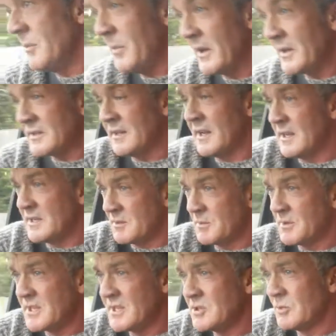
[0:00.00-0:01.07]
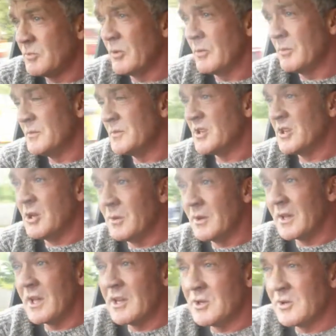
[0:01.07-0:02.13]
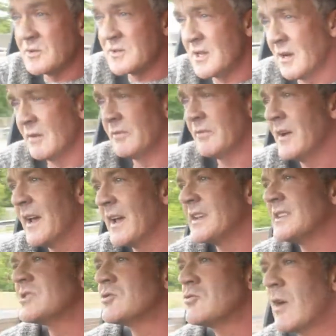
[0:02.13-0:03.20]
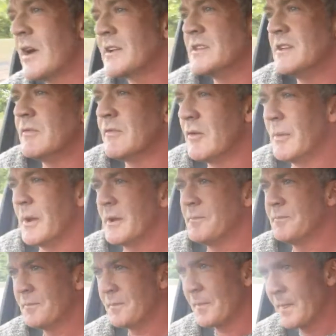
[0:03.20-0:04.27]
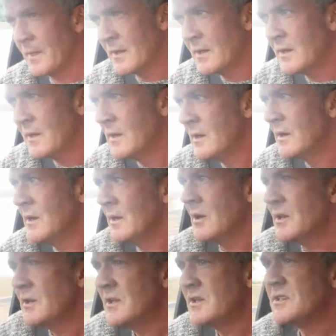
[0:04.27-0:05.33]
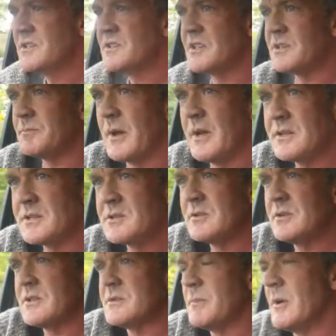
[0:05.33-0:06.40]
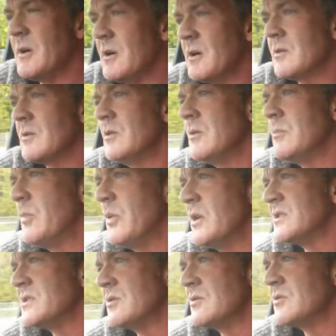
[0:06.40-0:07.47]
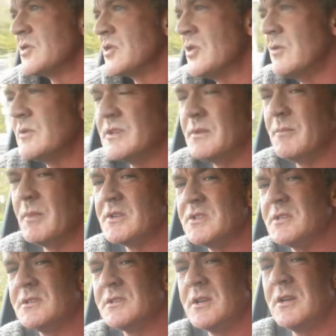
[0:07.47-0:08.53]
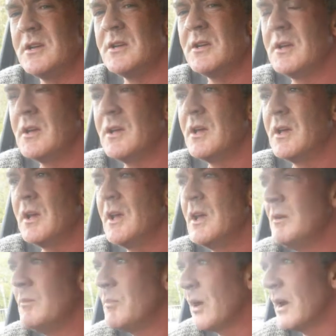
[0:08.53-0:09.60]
depicting it as a potential problem to you and getting yourself extracted from it. This is just being street smart. Good personal security measures in